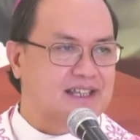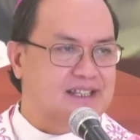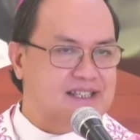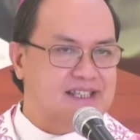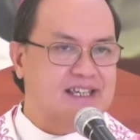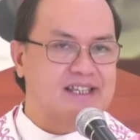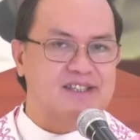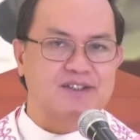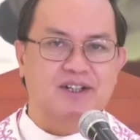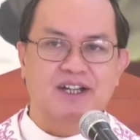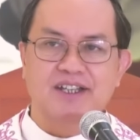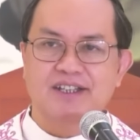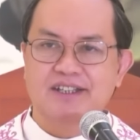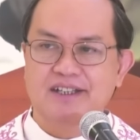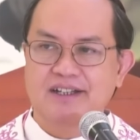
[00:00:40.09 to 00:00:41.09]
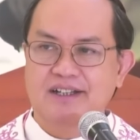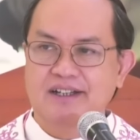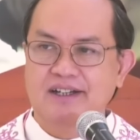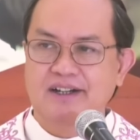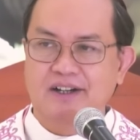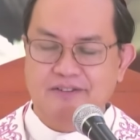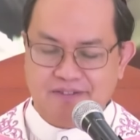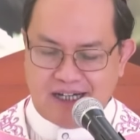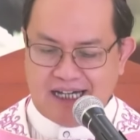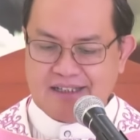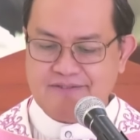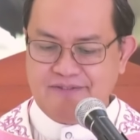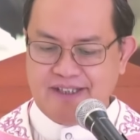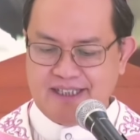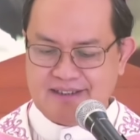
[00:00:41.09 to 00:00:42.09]
season of
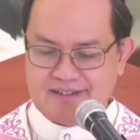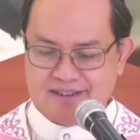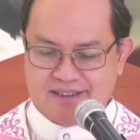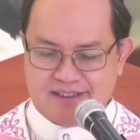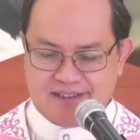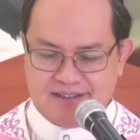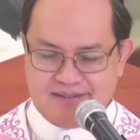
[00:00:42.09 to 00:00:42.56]
Advent.